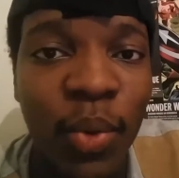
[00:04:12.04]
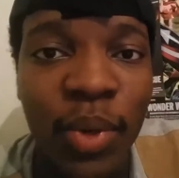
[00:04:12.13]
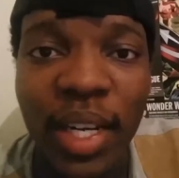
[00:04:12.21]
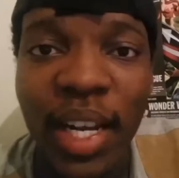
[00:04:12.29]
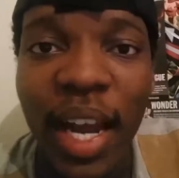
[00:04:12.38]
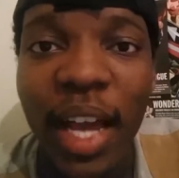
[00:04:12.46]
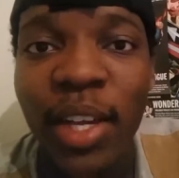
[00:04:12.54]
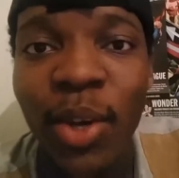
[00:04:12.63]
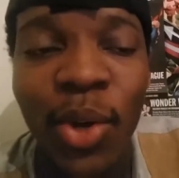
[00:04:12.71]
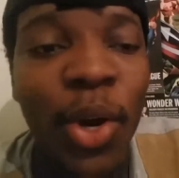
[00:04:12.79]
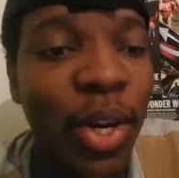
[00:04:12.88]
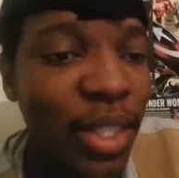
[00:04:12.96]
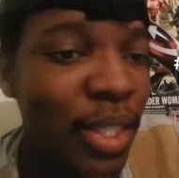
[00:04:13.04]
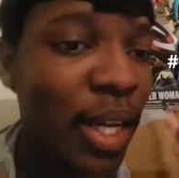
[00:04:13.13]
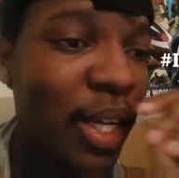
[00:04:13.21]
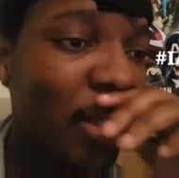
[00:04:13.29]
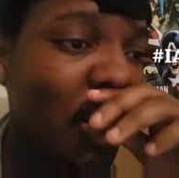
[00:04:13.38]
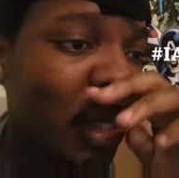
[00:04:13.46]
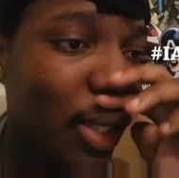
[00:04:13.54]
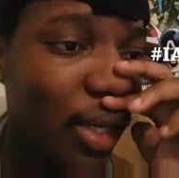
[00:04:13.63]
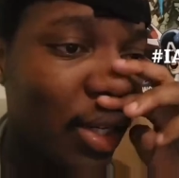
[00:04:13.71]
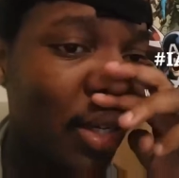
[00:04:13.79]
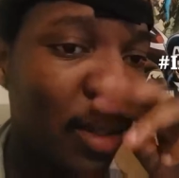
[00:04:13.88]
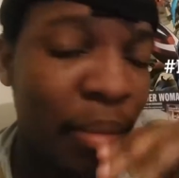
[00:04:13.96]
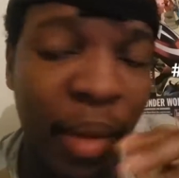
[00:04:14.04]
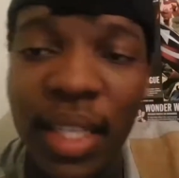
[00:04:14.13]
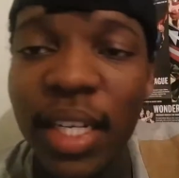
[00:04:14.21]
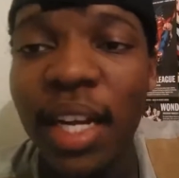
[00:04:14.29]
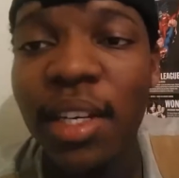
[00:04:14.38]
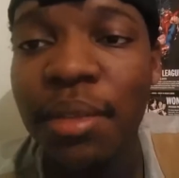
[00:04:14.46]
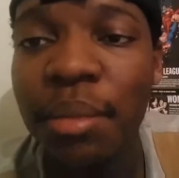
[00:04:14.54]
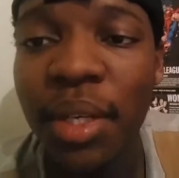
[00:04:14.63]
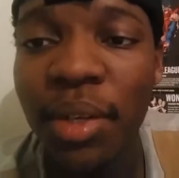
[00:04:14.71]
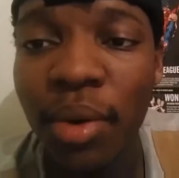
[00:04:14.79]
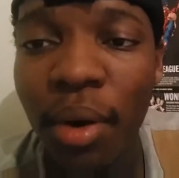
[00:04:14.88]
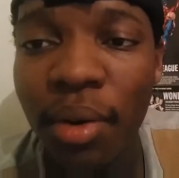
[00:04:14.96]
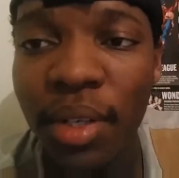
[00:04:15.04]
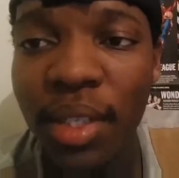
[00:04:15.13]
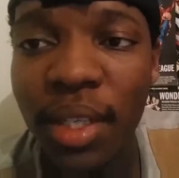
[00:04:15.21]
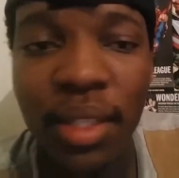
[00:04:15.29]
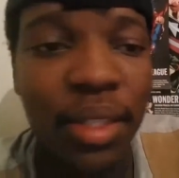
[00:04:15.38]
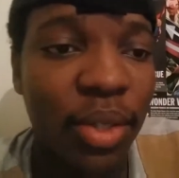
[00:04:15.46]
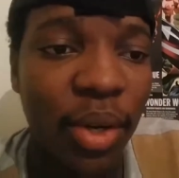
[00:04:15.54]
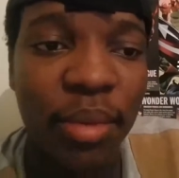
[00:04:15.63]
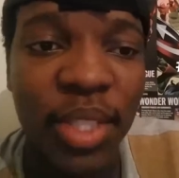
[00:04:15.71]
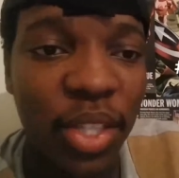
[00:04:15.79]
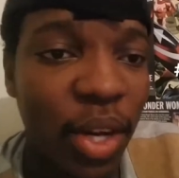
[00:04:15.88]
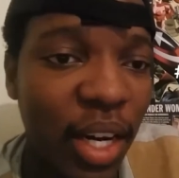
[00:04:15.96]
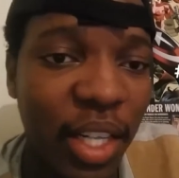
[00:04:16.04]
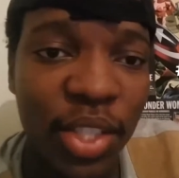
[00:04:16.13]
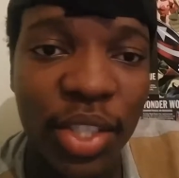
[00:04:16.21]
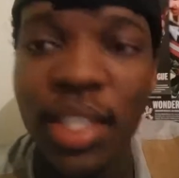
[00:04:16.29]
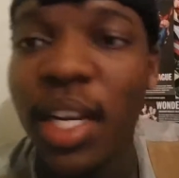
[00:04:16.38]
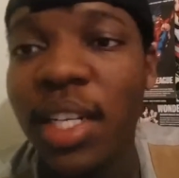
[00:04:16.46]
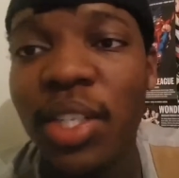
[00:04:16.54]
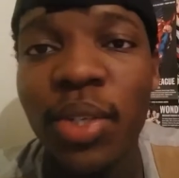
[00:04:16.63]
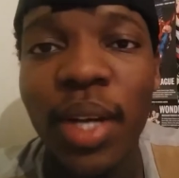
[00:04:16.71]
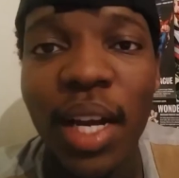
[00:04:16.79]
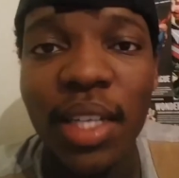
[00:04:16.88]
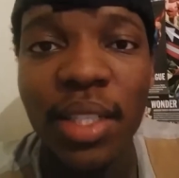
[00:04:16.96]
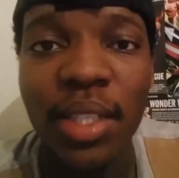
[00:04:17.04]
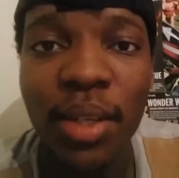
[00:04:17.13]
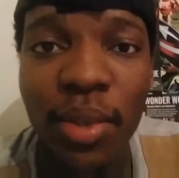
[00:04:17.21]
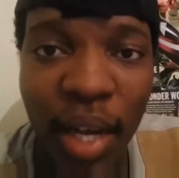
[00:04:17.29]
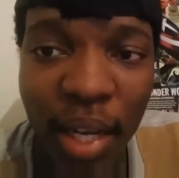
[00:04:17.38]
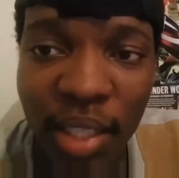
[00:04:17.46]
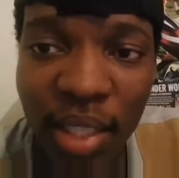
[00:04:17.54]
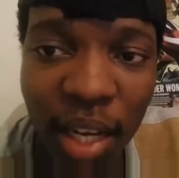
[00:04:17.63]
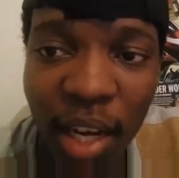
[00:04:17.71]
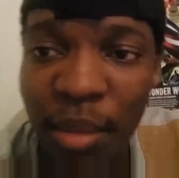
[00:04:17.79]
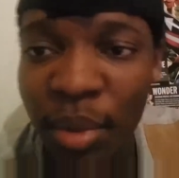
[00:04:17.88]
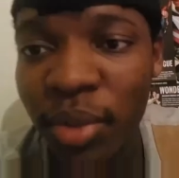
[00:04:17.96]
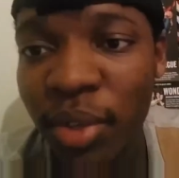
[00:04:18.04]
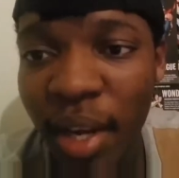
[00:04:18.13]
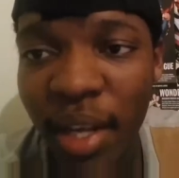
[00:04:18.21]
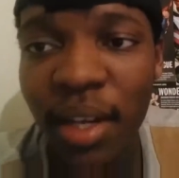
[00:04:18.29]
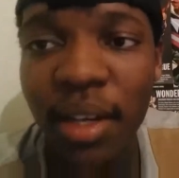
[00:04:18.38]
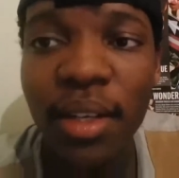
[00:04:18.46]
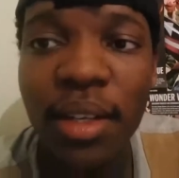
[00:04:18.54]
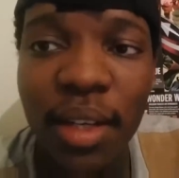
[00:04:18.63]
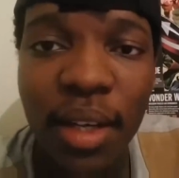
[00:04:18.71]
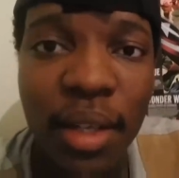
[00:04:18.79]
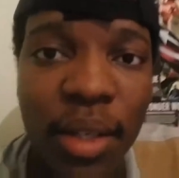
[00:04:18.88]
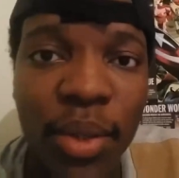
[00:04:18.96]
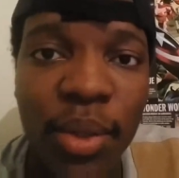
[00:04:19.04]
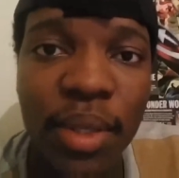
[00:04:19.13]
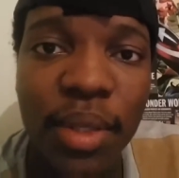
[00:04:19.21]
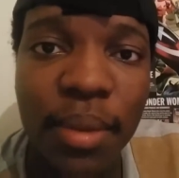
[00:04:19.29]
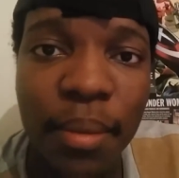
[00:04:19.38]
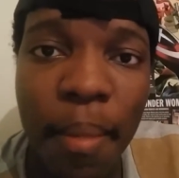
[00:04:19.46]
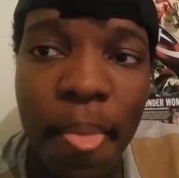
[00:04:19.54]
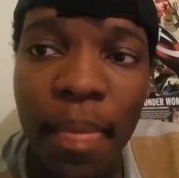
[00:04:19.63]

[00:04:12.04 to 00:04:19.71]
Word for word: when they like your content. So my channel's been growing since, so I thought I should let you guys know. Hashtag I'm a creator. Deuces.